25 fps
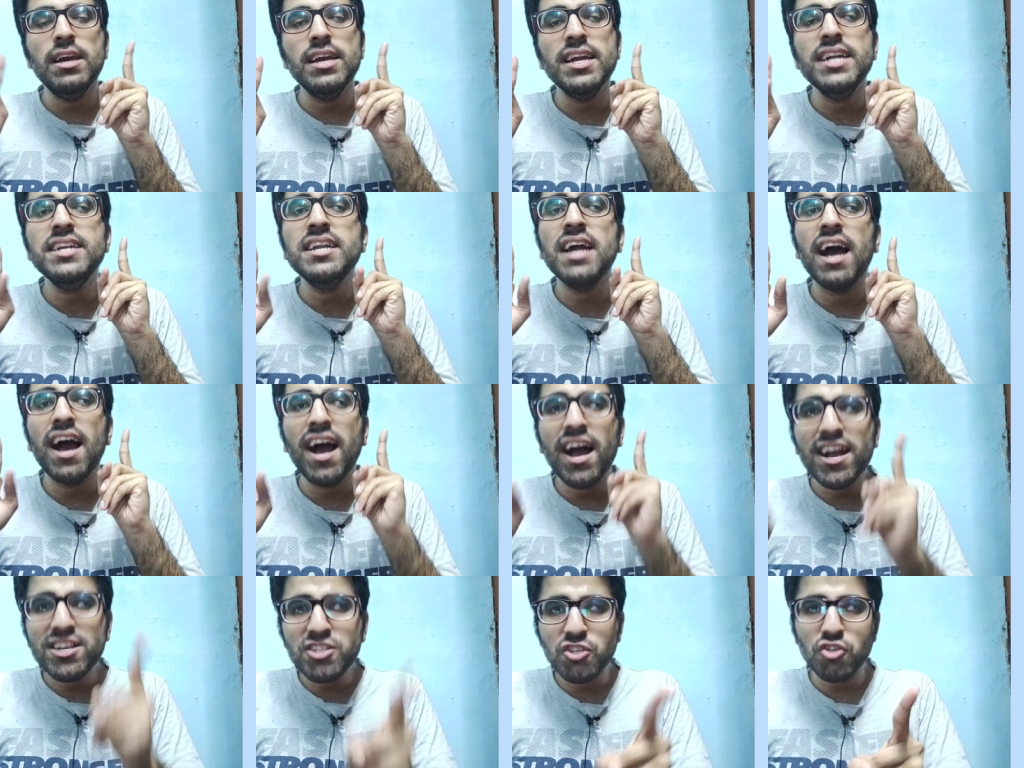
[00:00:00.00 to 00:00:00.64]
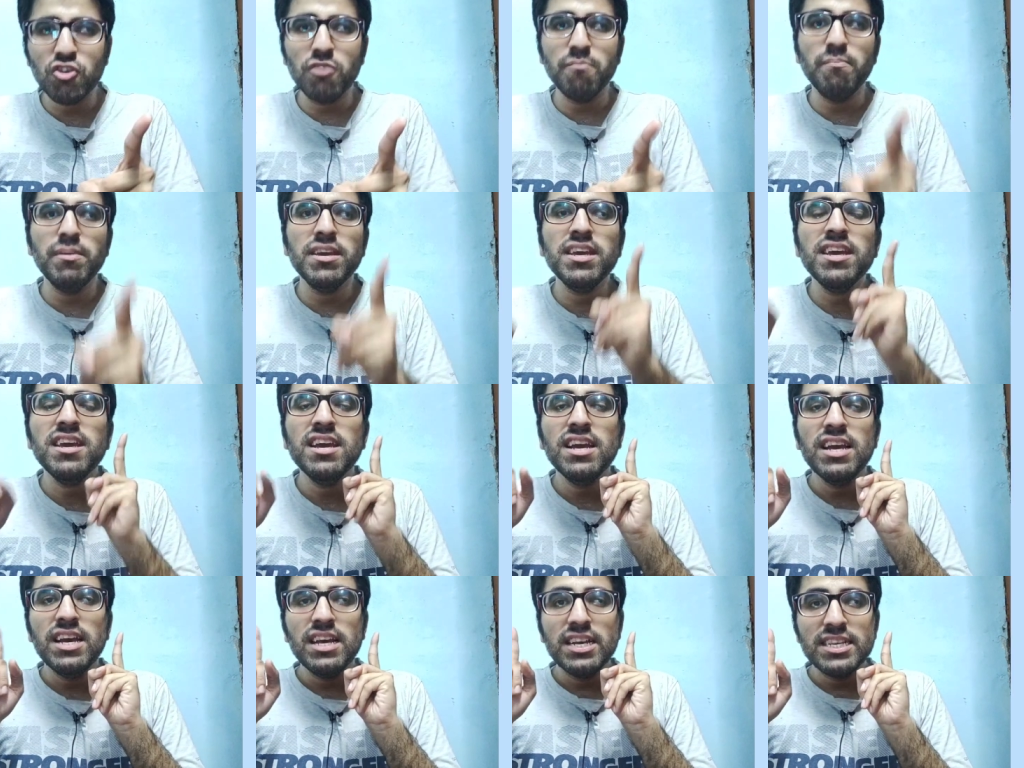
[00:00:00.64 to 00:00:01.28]
It has to
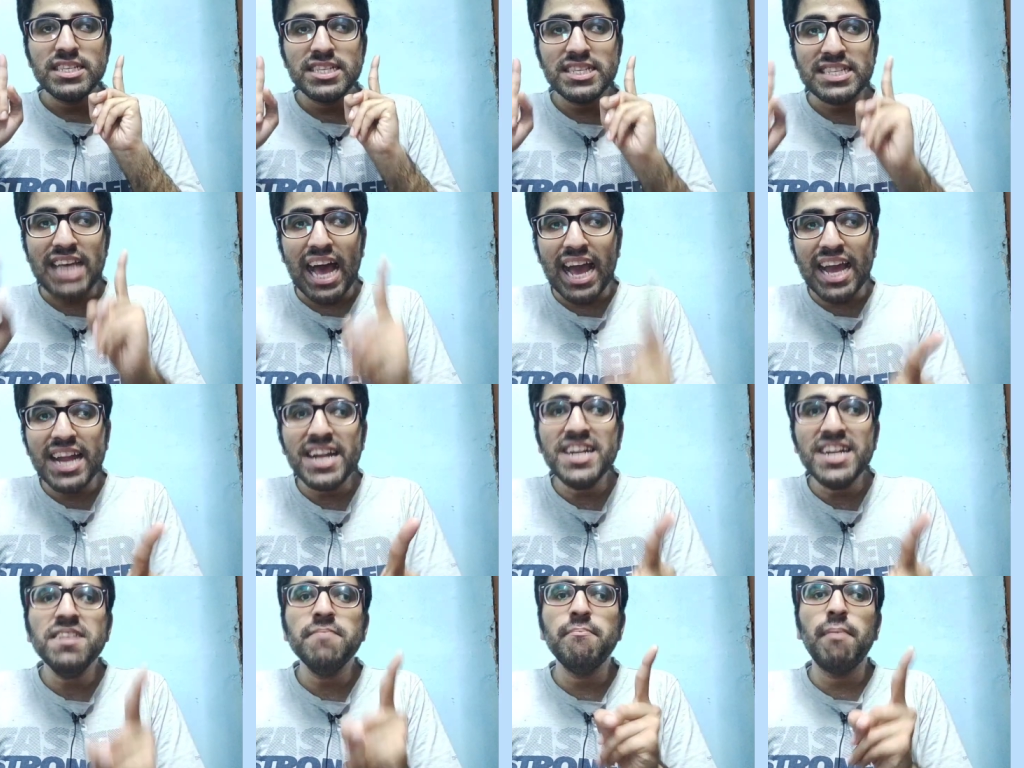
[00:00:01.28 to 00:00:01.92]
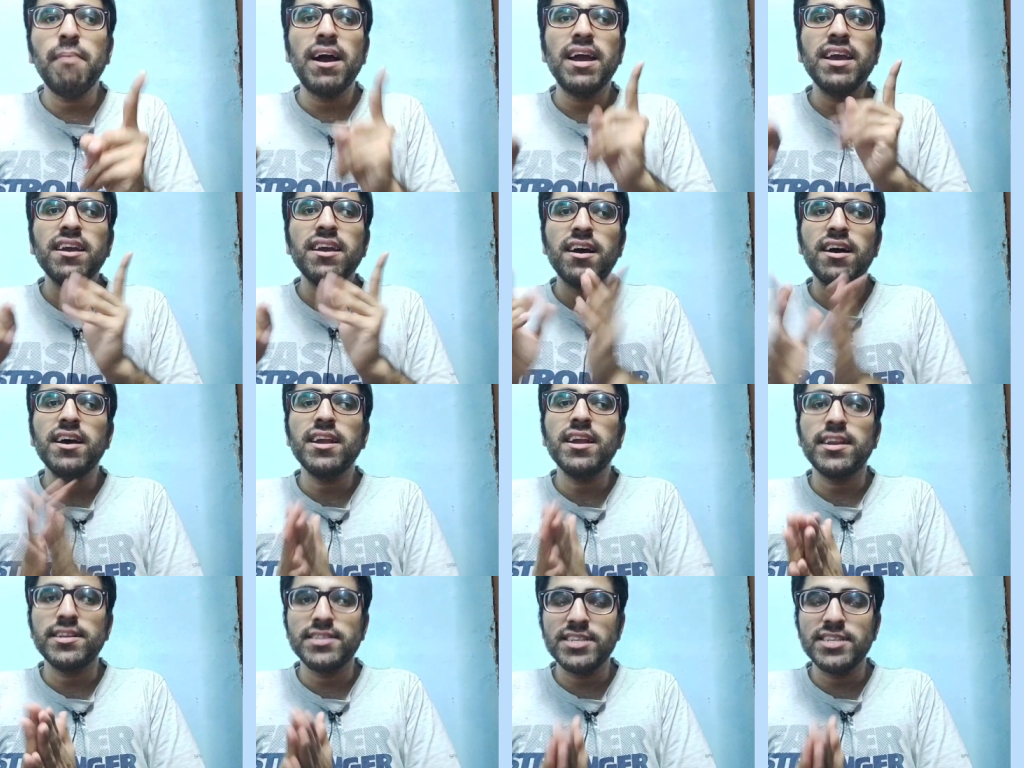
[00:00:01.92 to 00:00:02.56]
be signed by
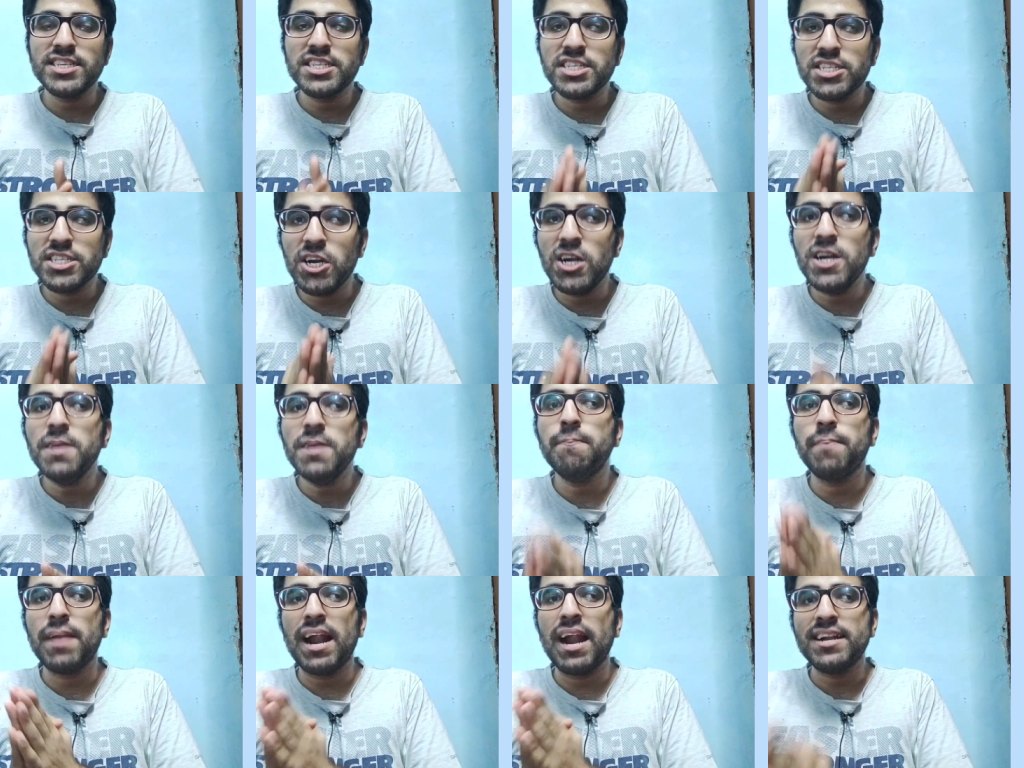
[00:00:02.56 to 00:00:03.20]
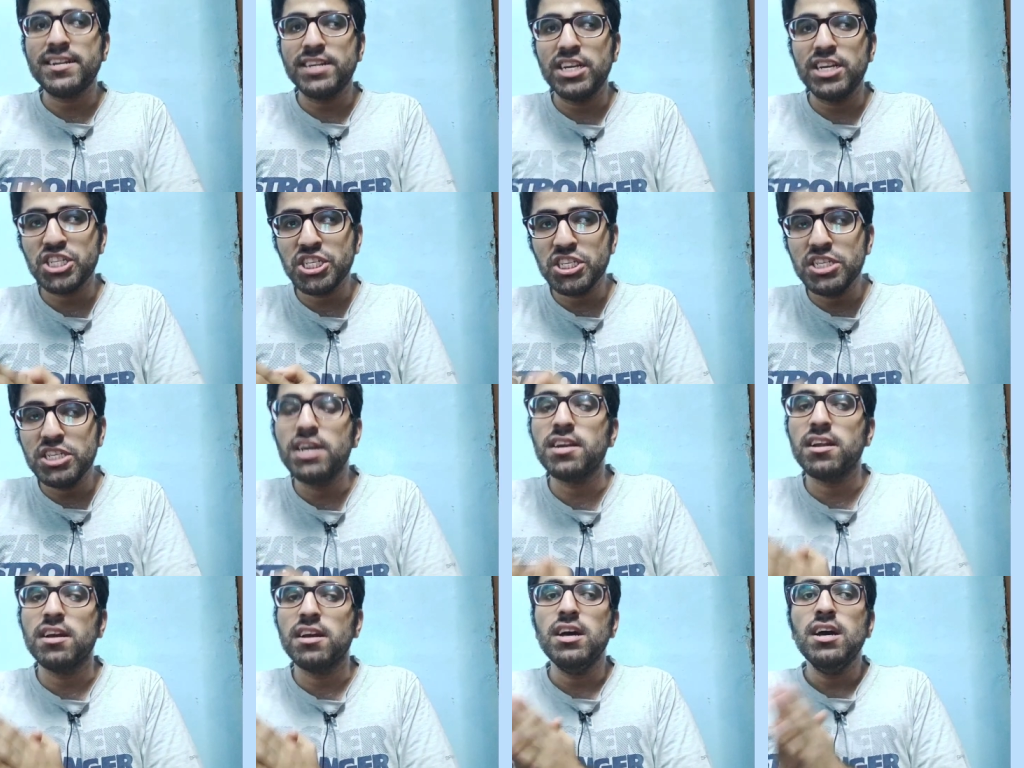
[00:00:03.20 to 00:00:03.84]
a registered
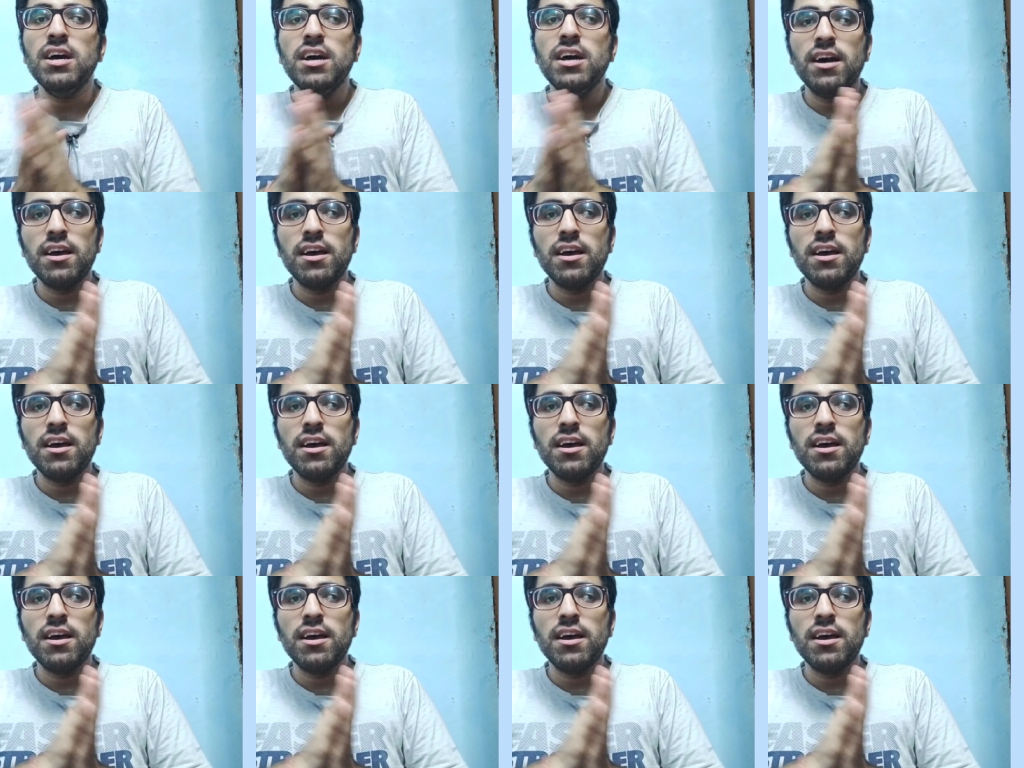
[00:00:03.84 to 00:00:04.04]
practitioner.